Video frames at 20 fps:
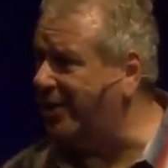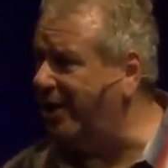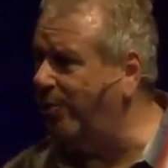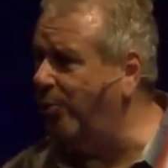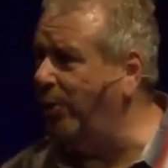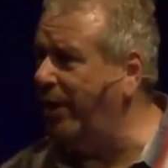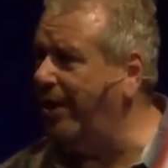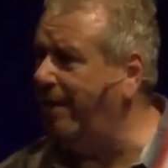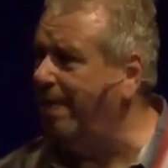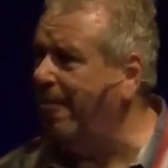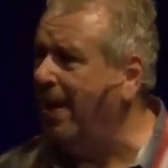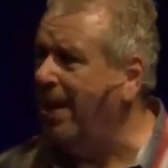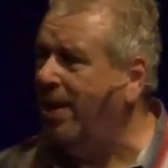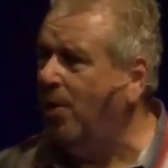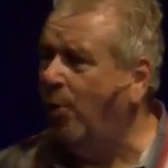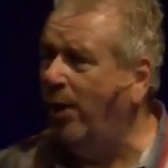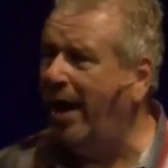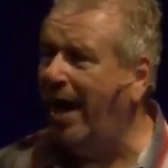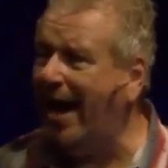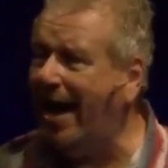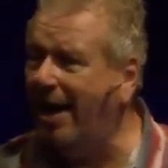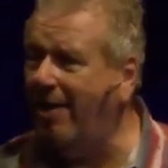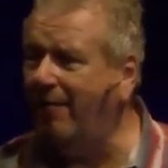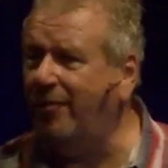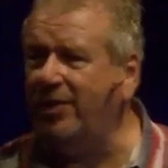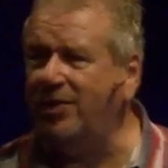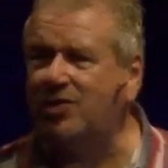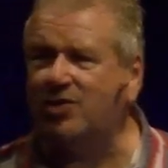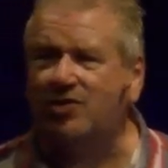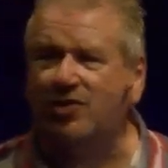And we
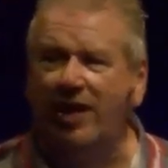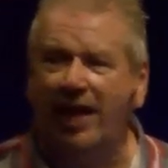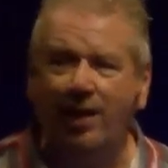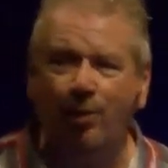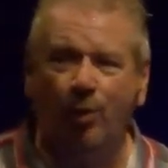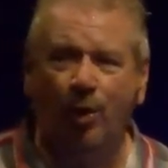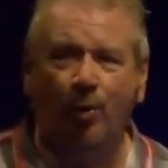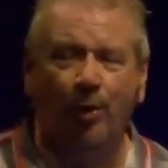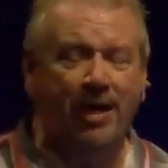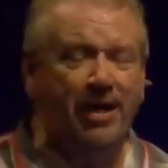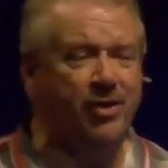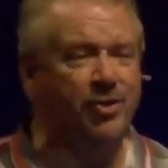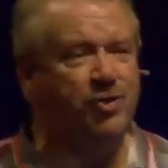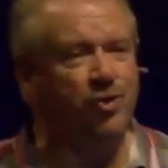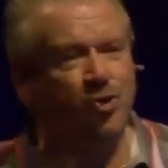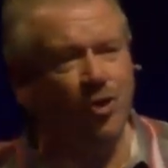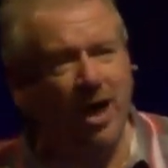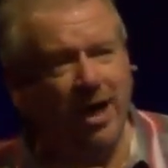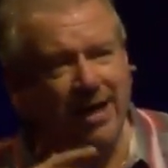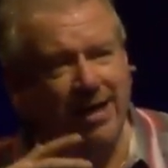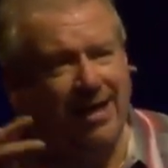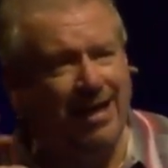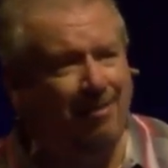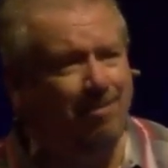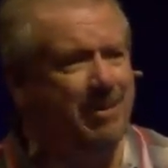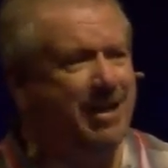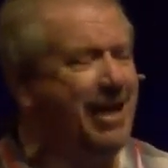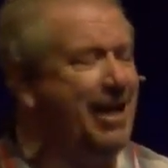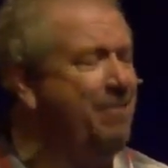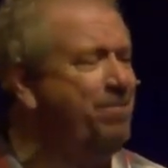have this thing where we just try to
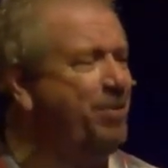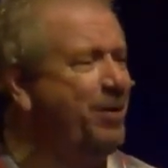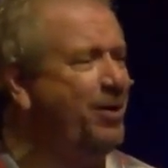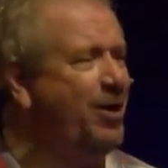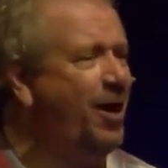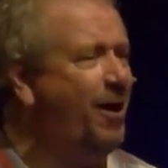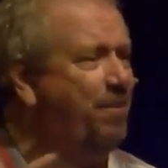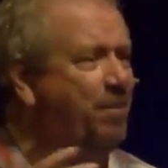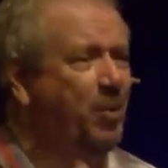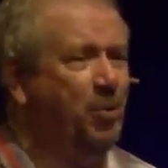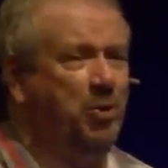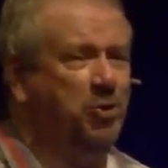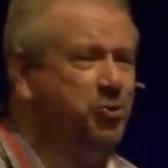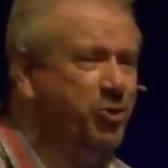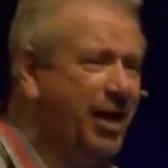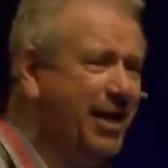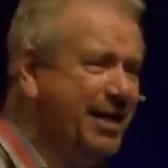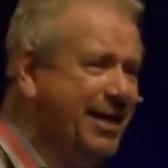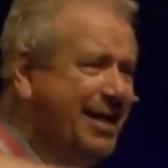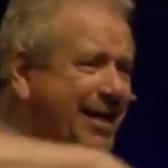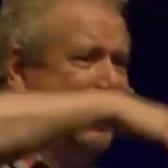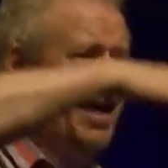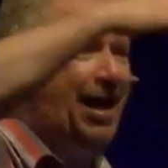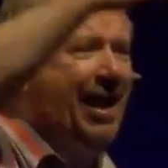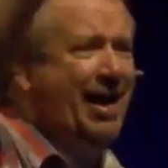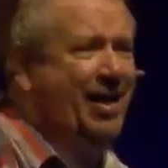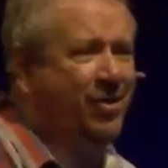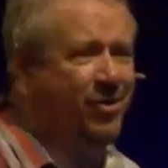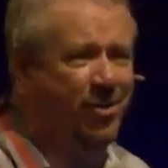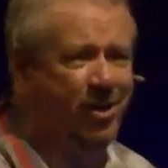keep keeping up and we try to get
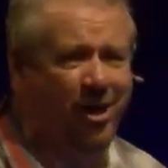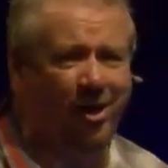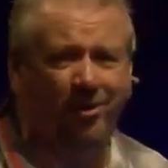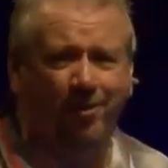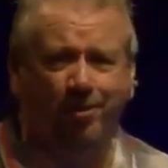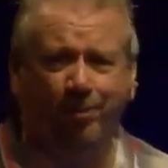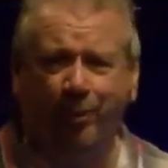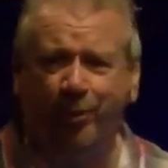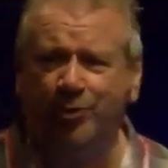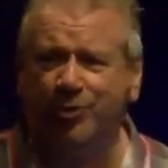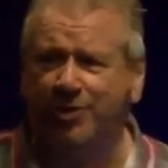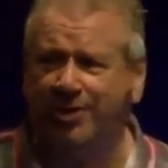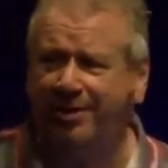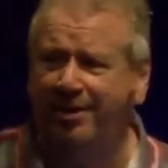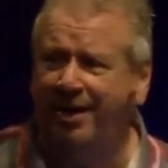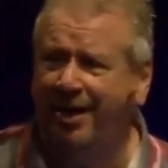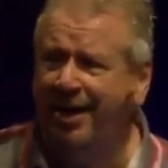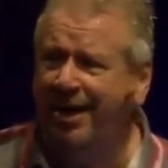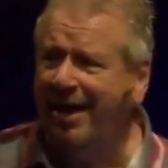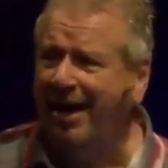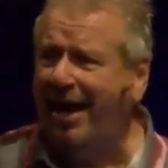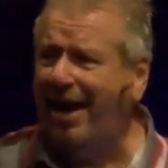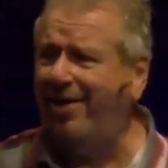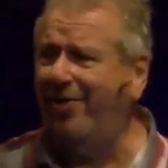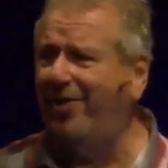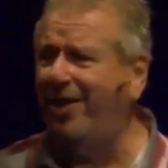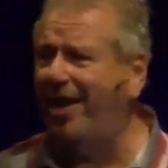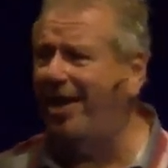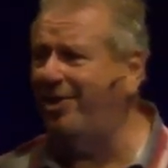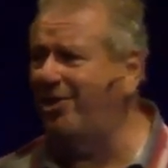ahead of the other person.
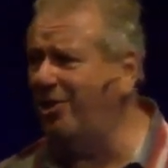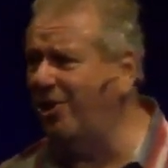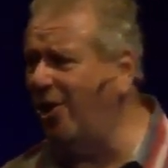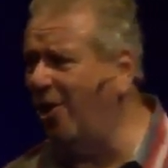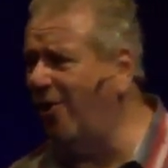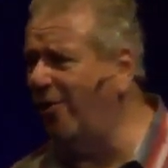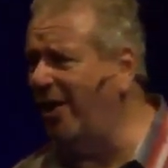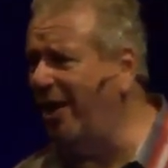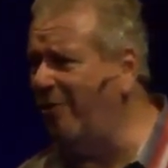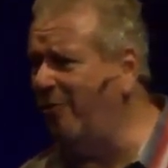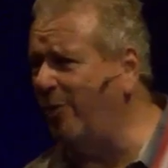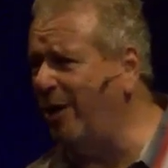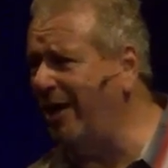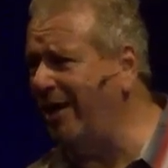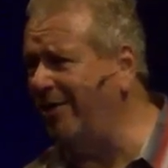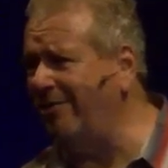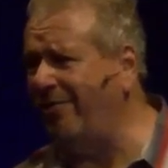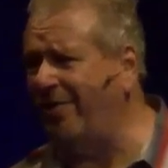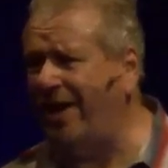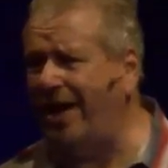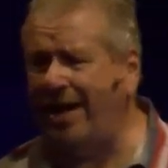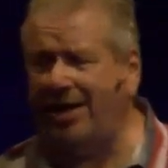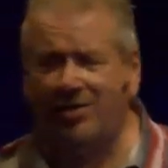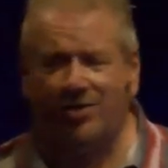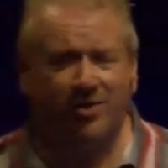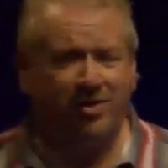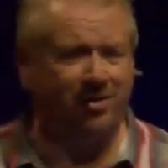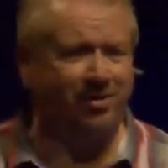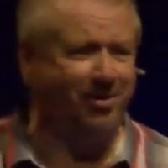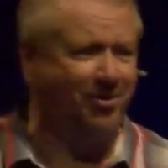And then, you know, they
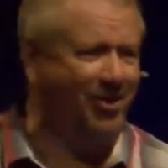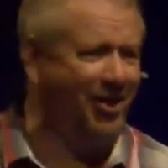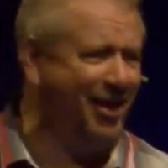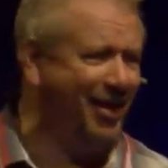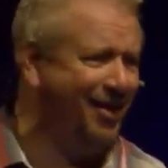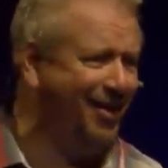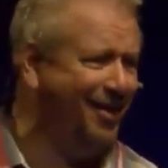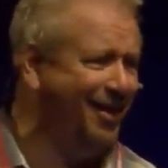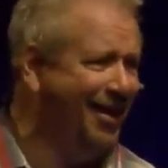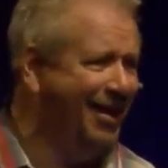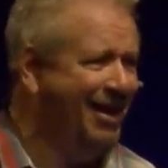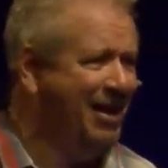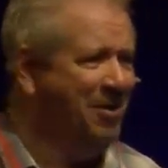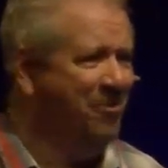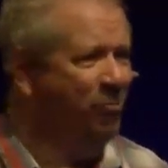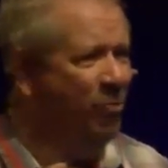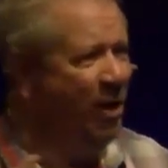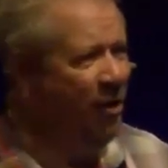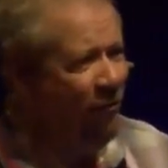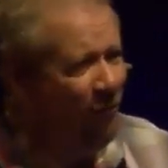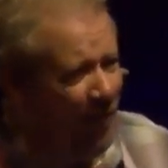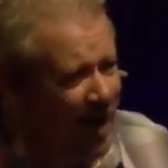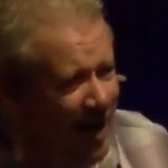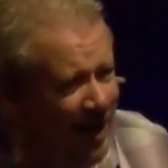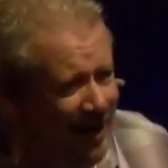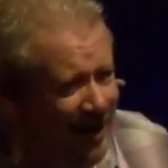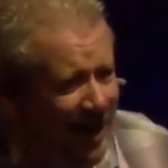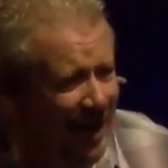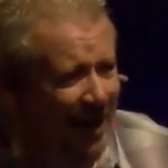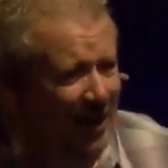reinvest, they
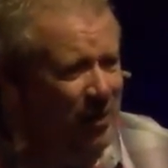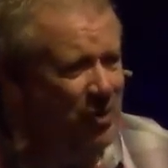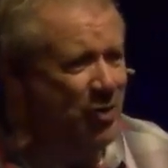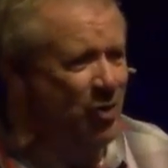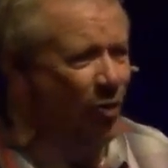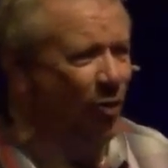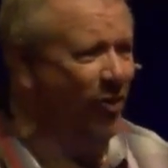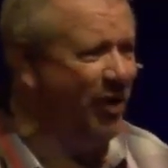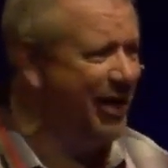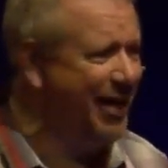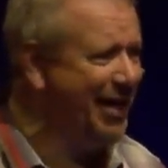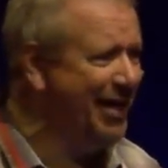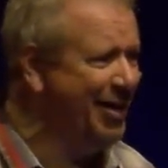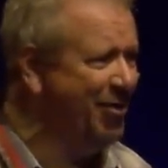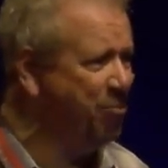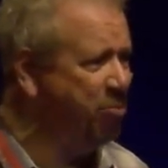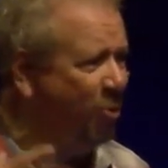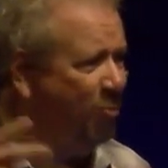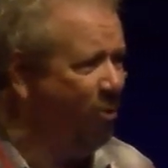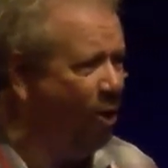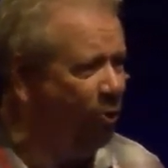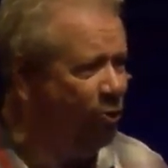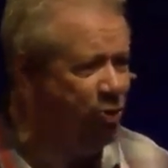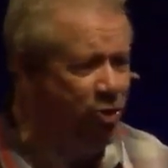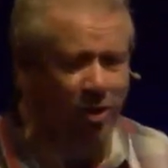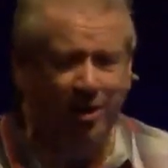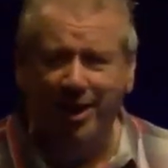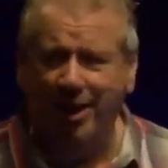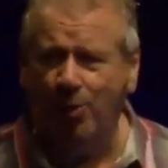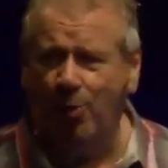refinance, or they get a
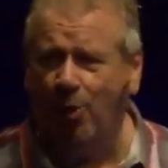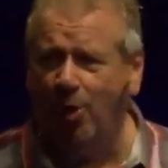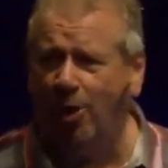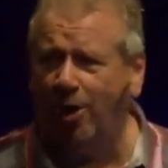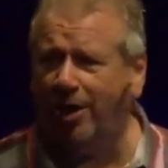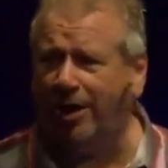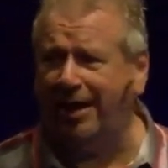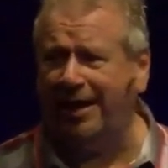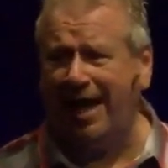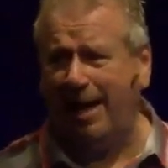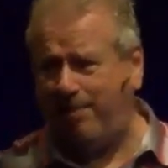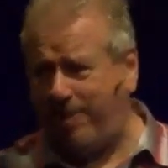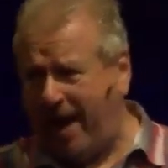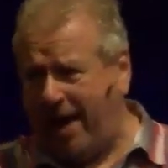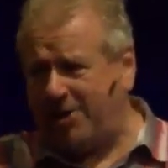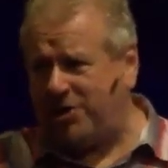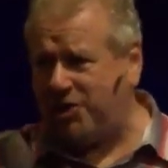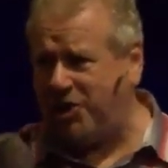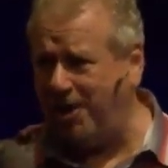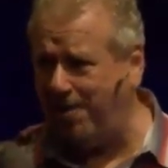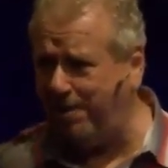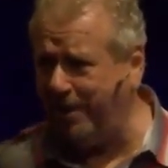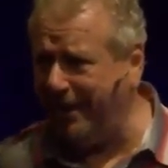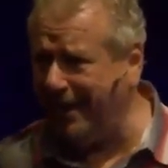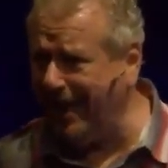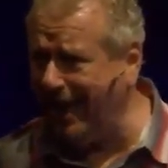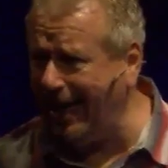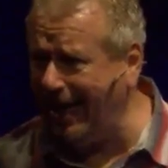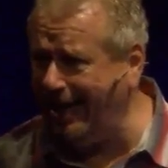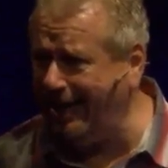promotion at work and they pass you up
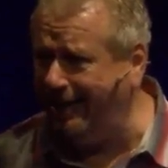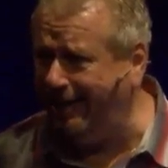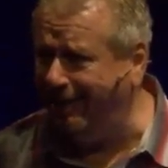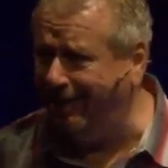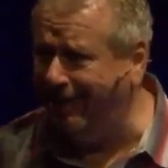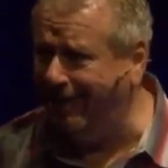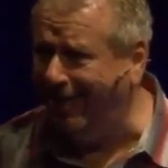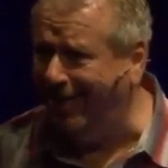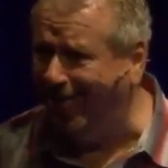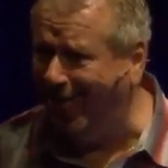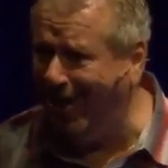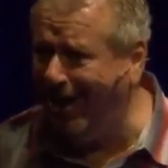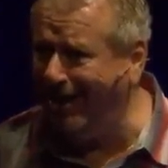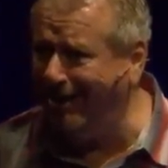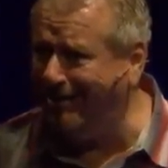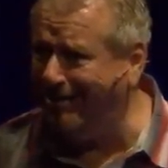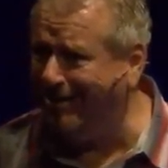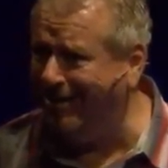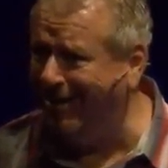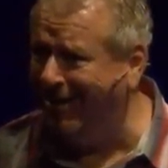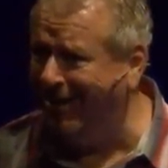again, right?